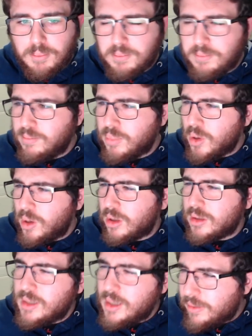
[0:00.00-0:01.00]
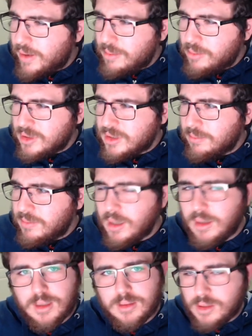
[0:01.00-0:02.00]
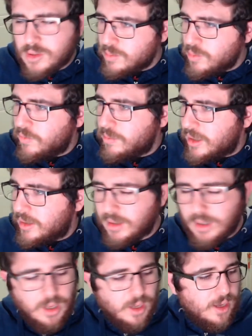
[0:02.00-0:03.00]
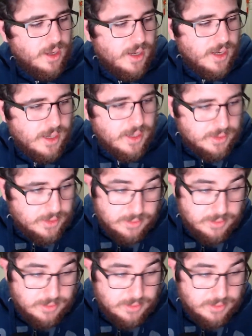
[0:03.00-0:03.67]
boycott DRM or something. There's a movement that